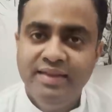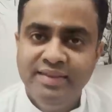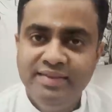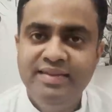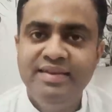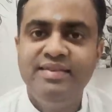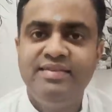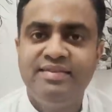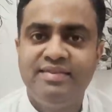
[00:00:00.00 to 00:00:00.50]

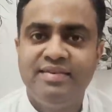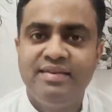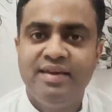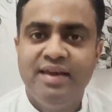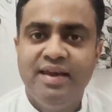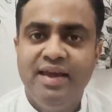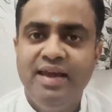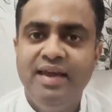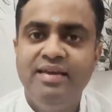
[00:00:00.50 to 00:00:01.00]
This
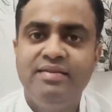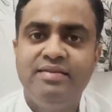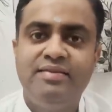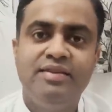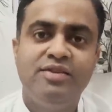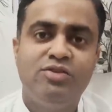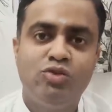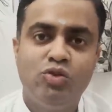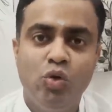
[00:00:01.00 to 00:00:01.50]
is
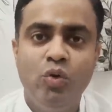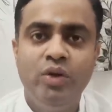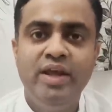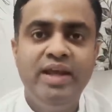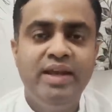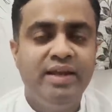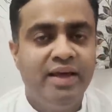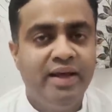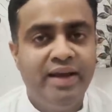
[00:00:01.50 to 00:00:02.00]
the story
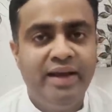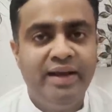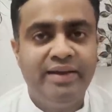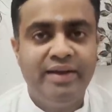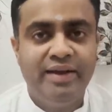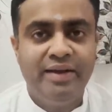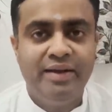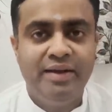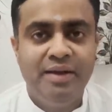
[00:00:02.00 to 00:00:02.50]

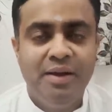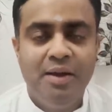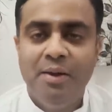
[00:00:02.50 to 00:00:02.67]
narrated